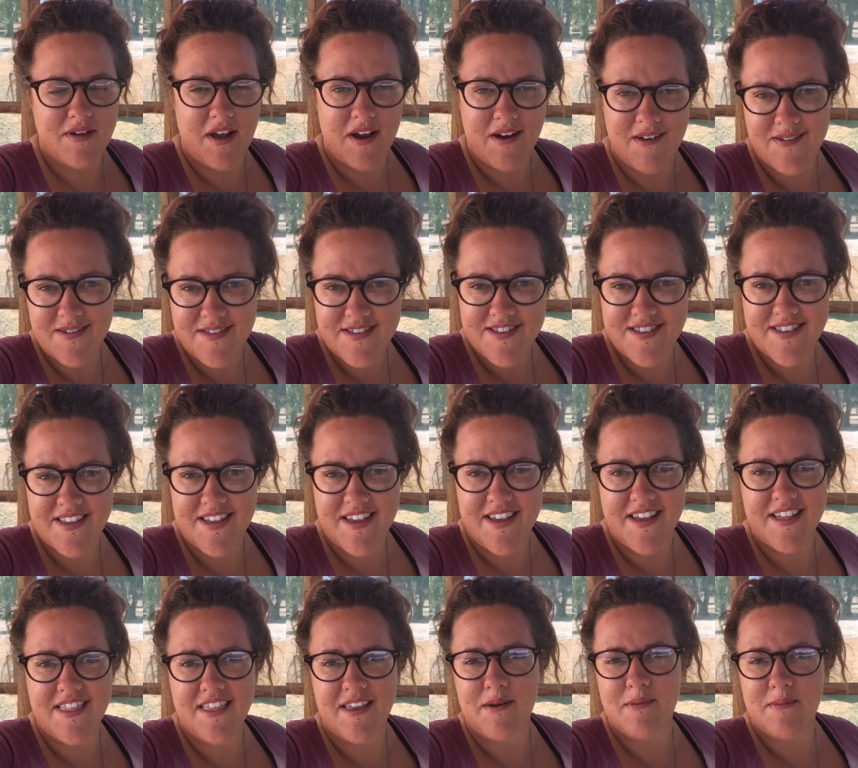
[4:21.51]

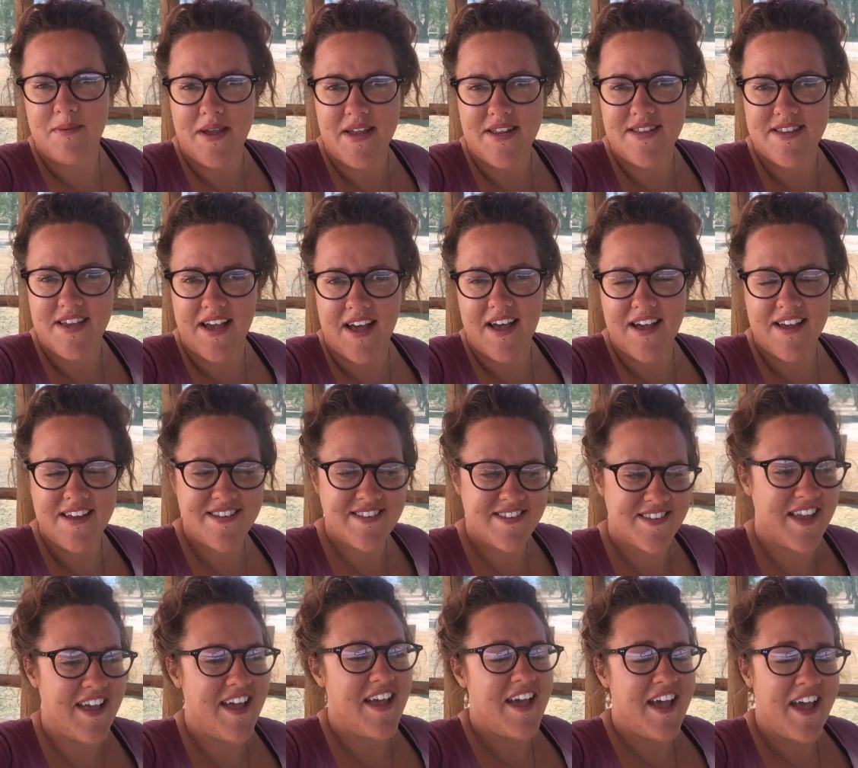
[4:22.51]
currency they don't pay tax